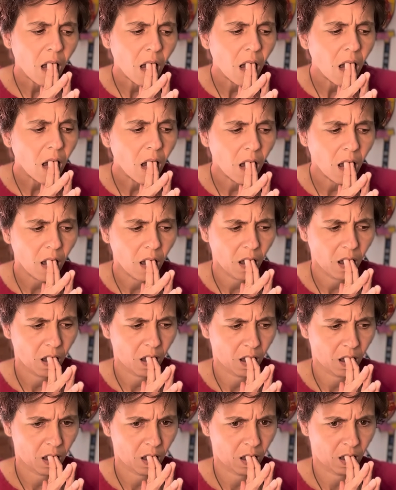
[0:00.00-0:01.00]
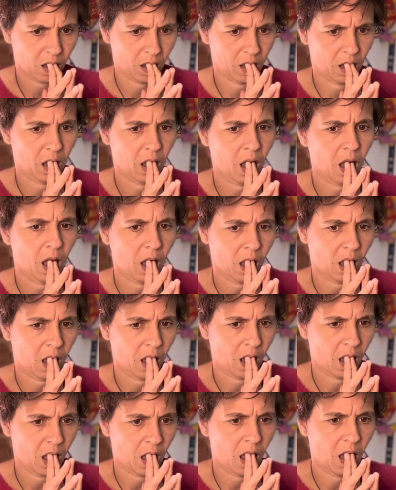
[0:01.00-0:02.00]

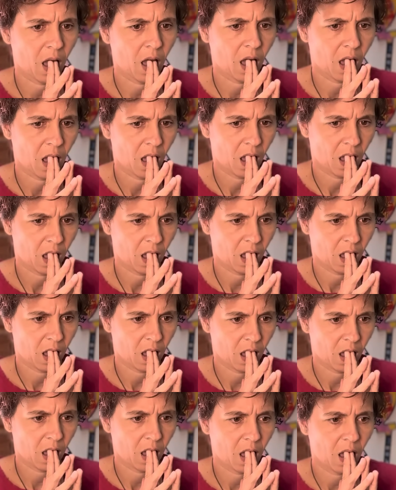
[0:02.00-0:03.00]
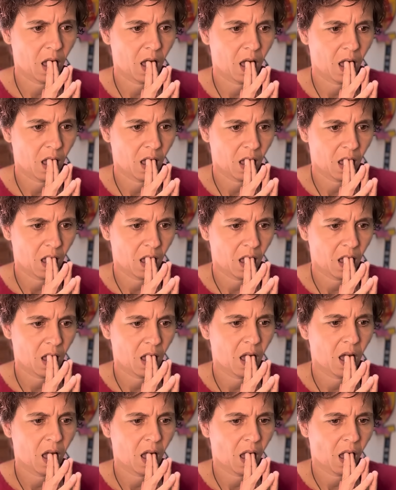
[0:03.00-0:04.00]

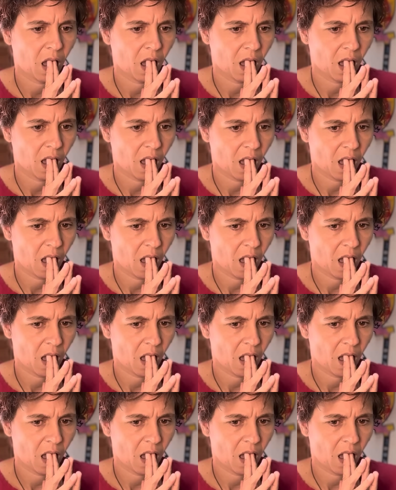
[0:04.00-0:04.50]
(no one is talking)